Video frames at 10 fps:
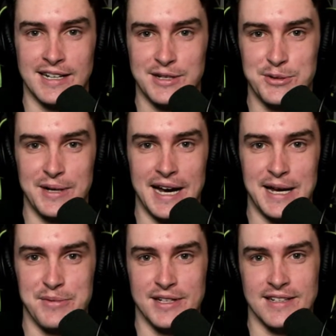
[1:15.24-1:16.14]

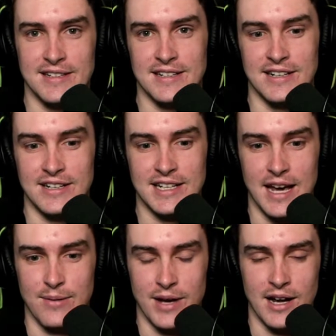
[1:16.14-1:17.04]
name. And, it
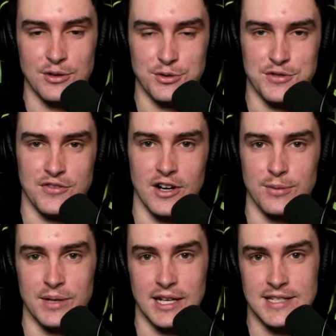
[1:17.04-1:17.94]
came out and it was free on
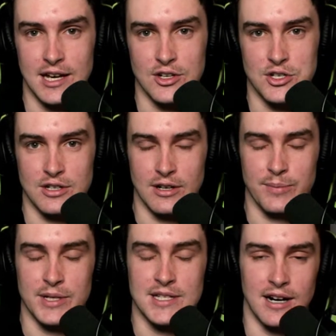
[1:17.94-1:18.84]
PlayStation and I
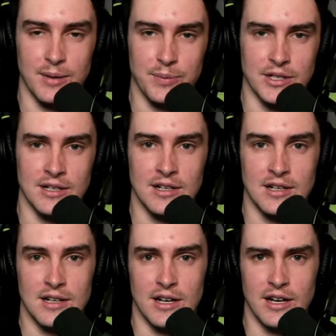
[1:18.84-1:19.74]
picked it up and
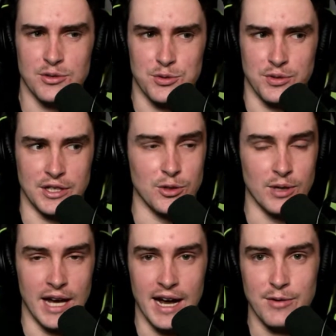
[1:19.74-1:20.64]
yeah, it was a really cool
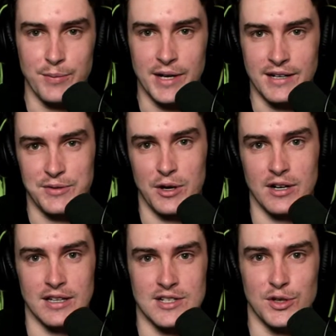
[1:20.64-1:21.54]
game. I mean,
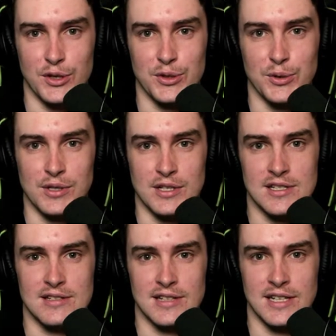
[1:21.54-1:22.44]
Rocket League's so cool.
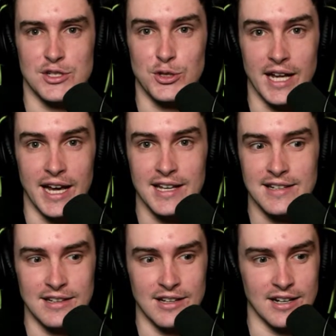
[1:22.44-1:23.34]
It's unique.
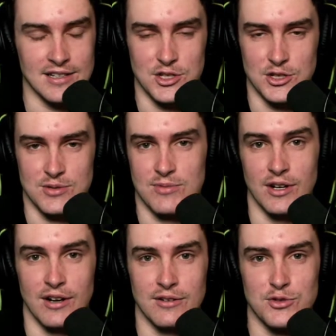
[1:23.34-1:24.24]
Like it's just,
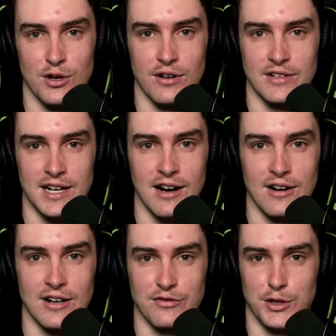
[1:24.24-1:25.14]
driving a
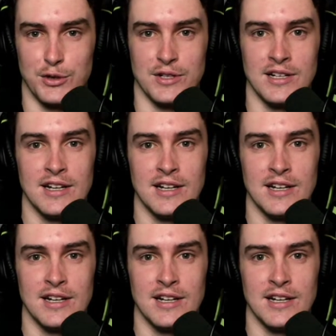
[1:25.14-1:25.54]
car around a field and